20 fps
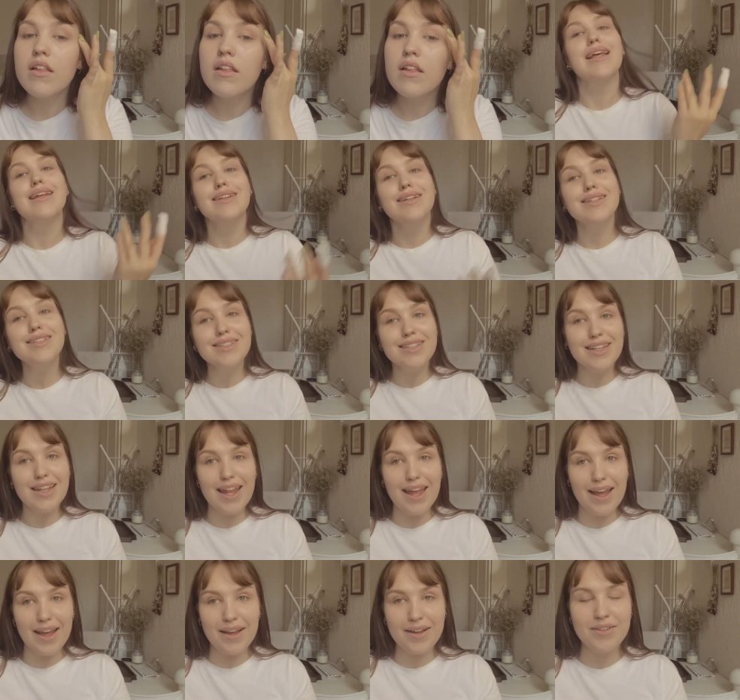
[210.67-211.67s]

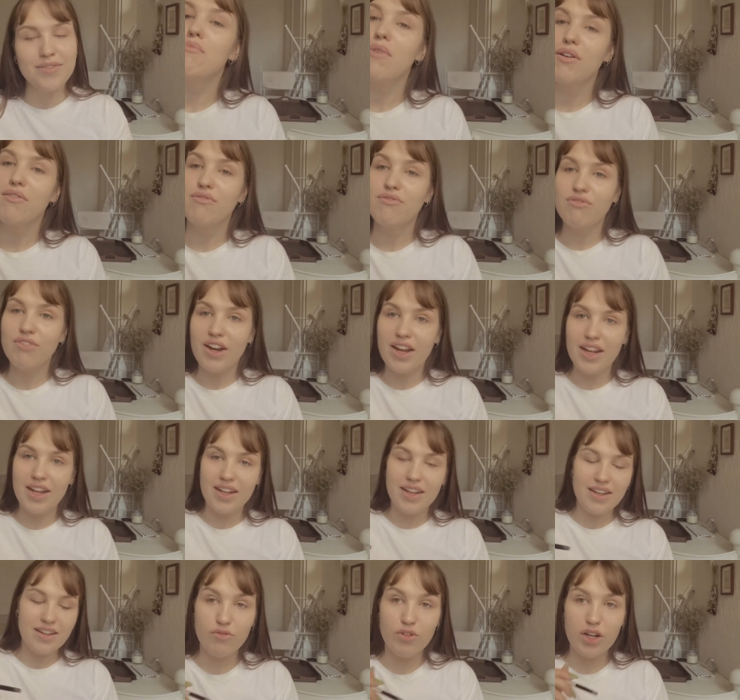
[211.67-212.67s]
Yesterday, my
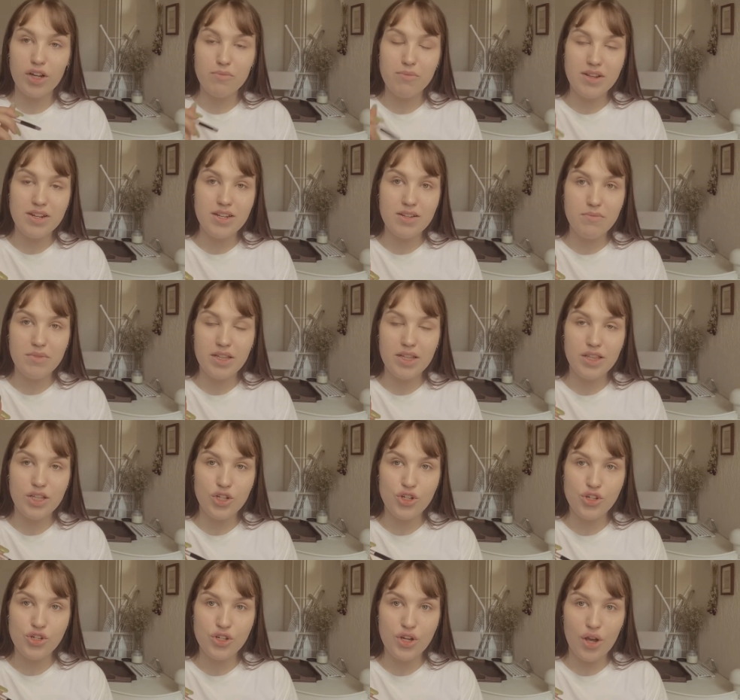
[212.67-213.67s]
friend recommended me this
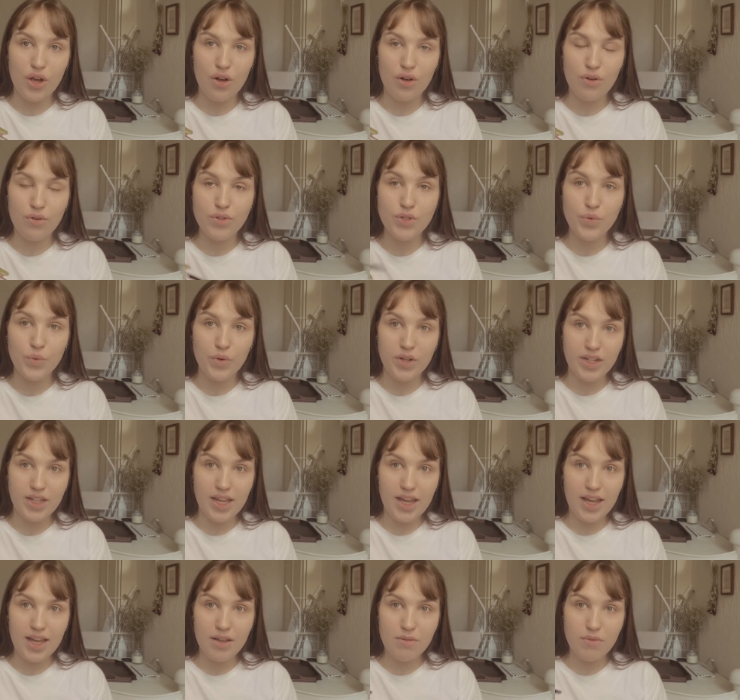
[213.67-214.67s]
show, Squid
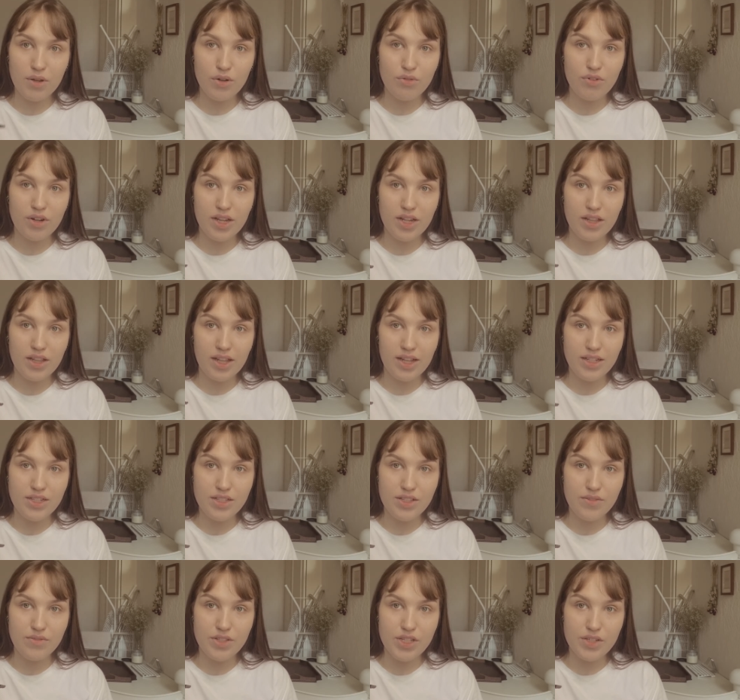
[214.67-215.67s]
Game, a Korean like
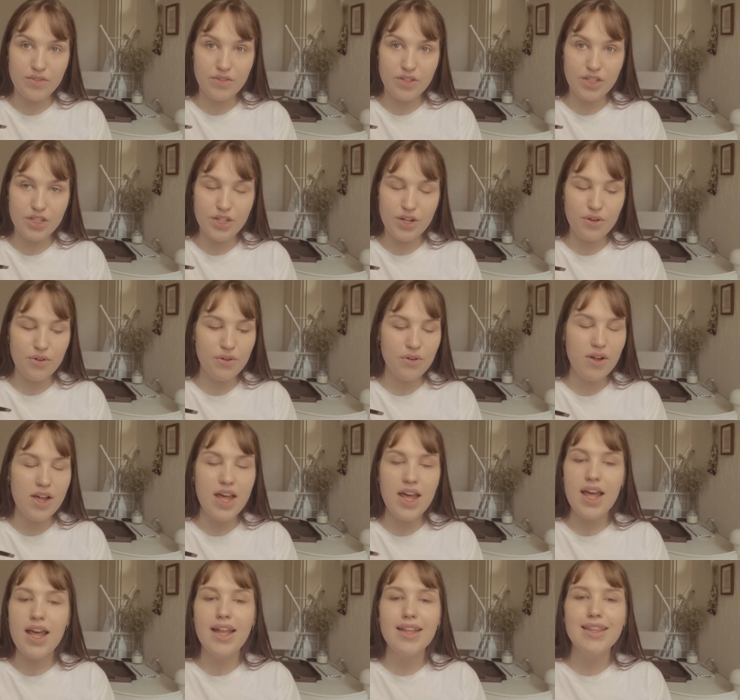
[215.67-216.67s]
TV show.
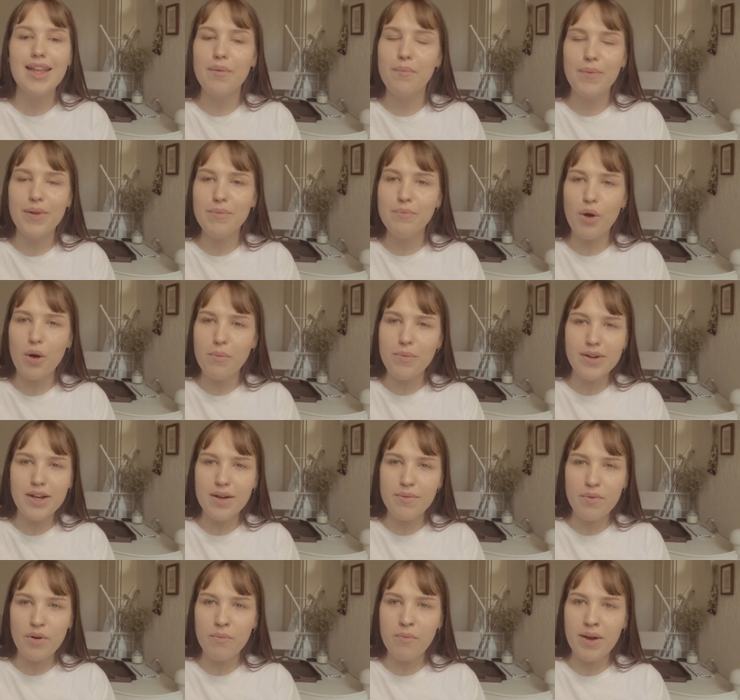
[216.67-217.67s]
They've been popping
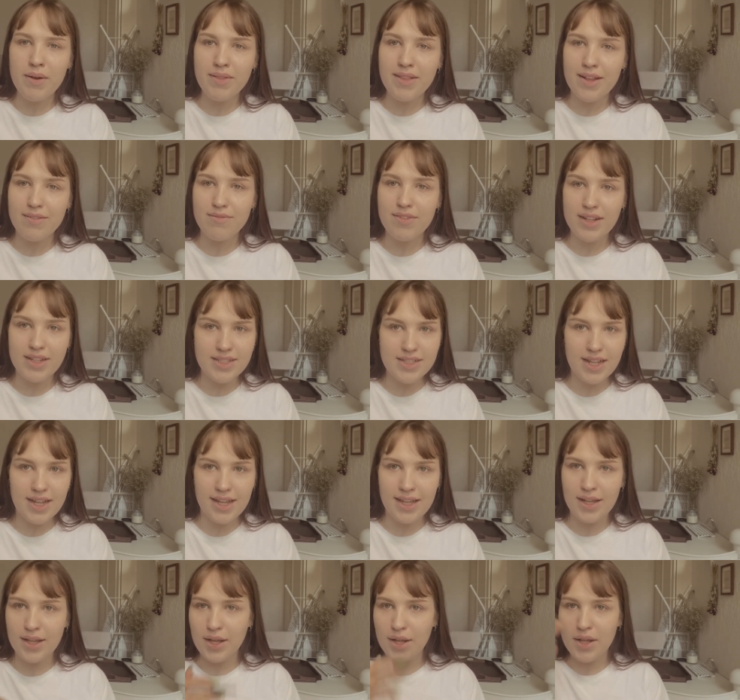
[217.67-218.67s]
up on my Netflix
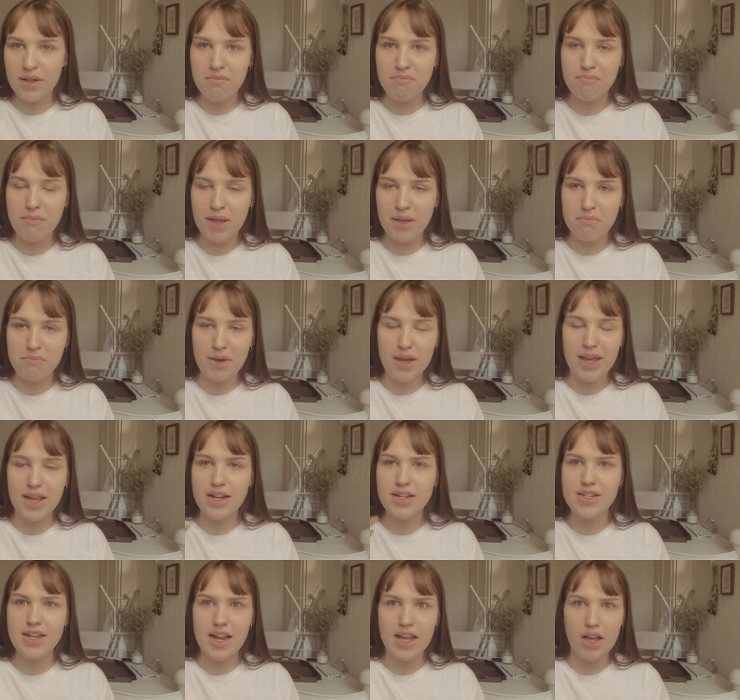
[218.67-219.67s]
like main
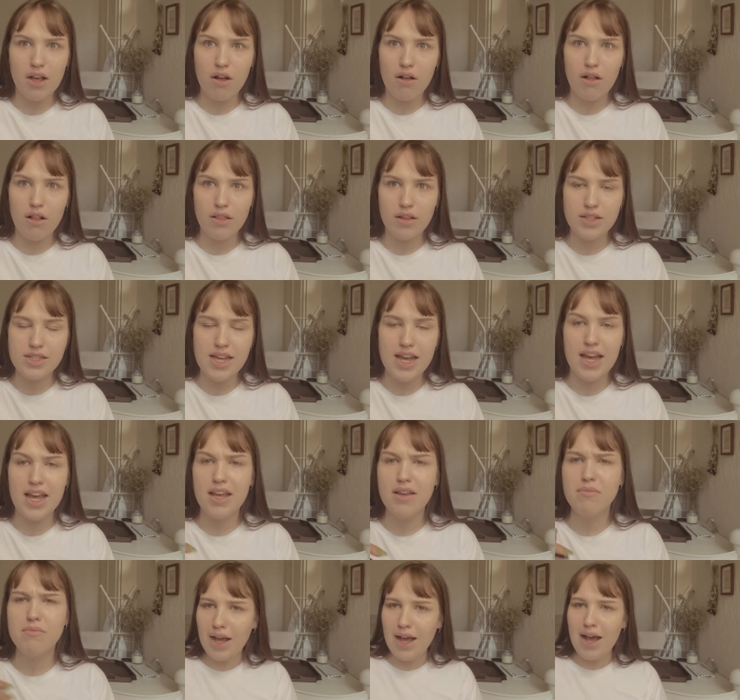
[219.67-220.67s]
page like all the
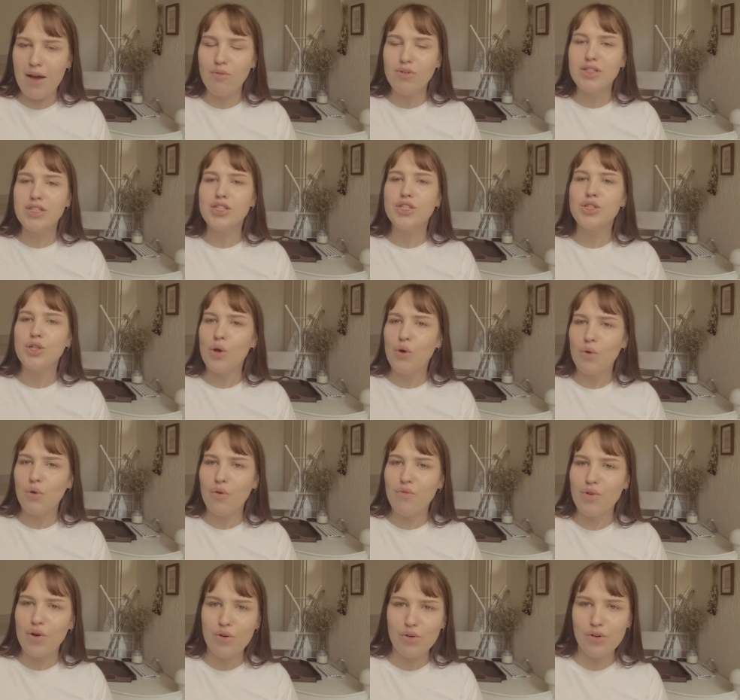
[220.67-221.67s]
time. I was just so
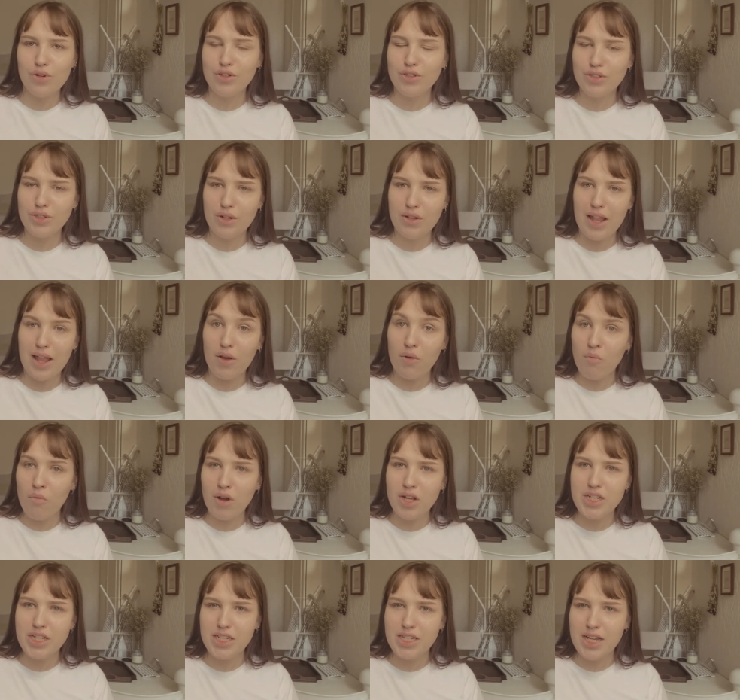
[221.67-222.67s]
focused on like
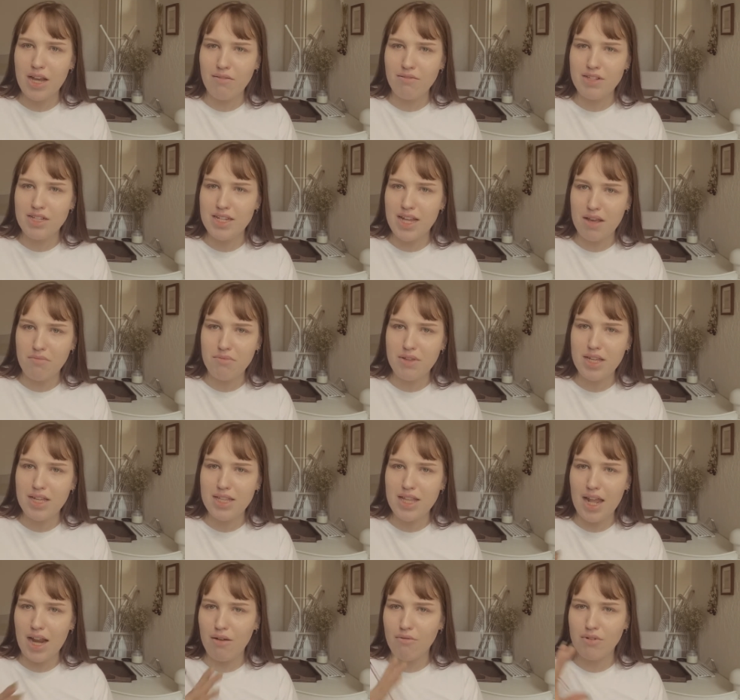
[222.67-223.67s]
watching Downton Abbey
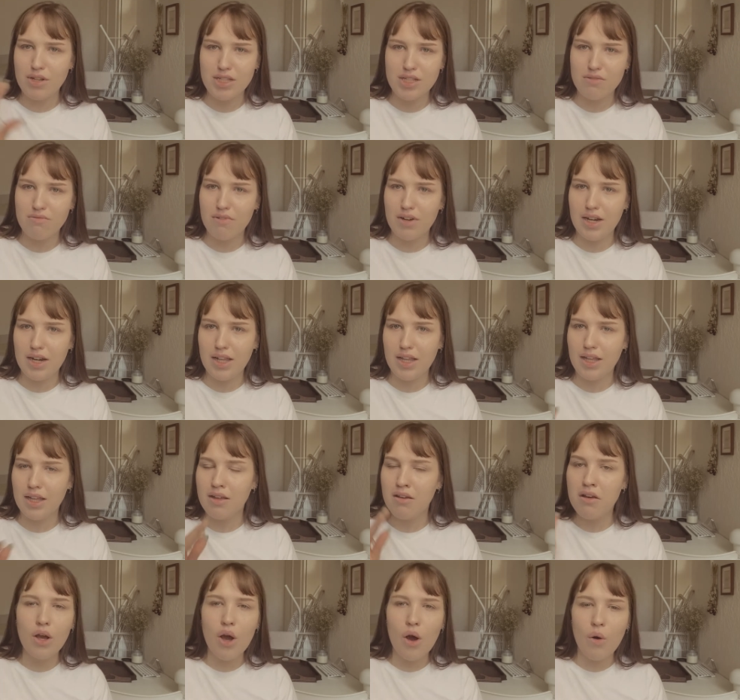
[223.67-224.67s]
that I wasn't really
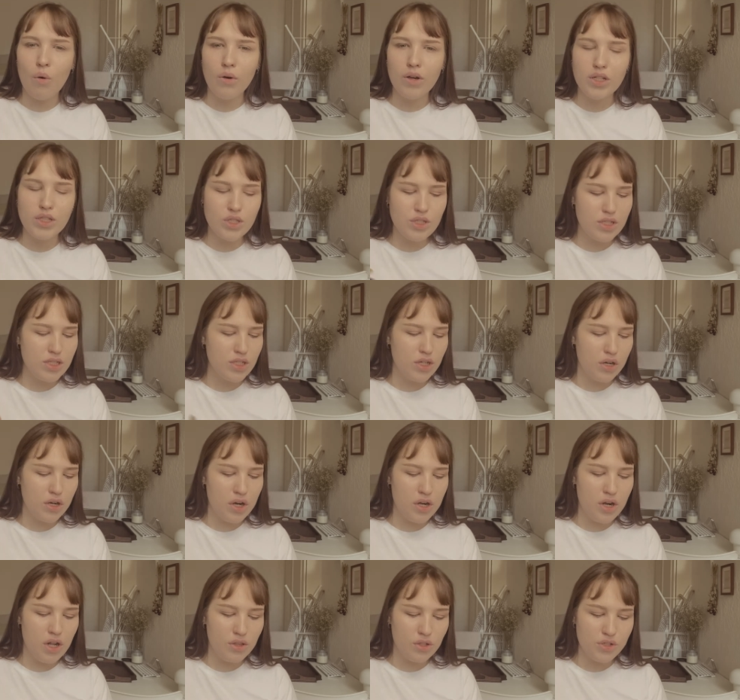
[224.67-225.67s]
going to start
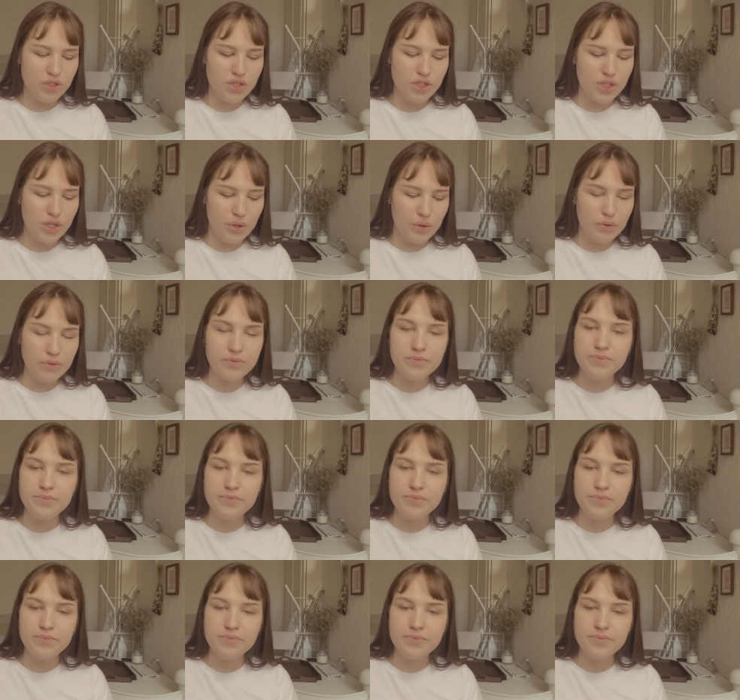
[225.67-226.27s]
another show.